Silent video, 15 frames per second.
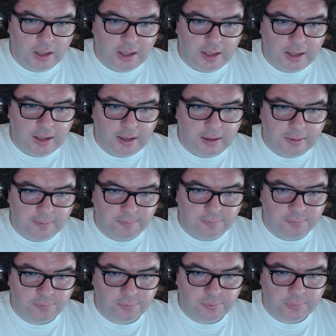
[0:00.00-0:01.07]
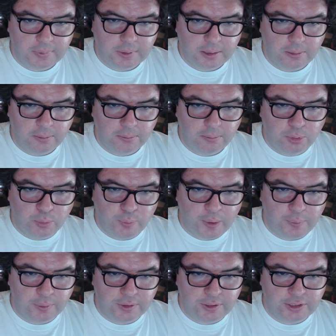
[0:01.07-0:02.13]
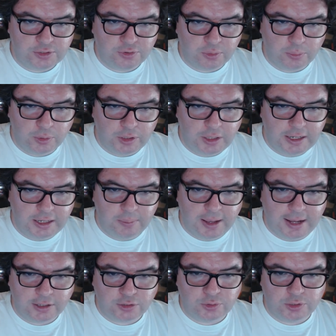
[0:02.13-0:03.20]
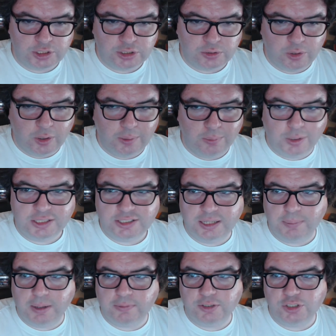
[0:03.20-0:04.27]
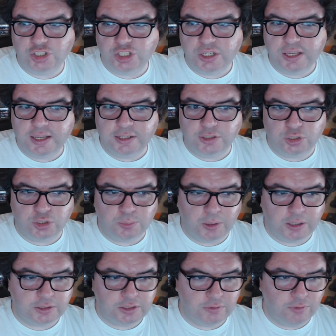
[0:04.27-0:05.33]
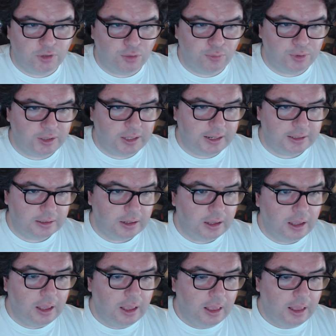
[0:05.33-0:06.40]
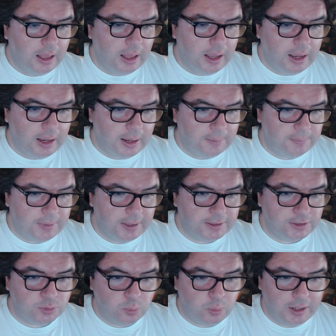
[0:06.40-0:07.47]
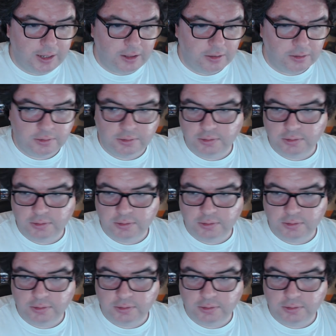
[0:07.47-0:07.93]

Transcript: um Blu-ray release for Millennium Actress. I want to say Myman G Kids, who's partly involved with that, um, as well.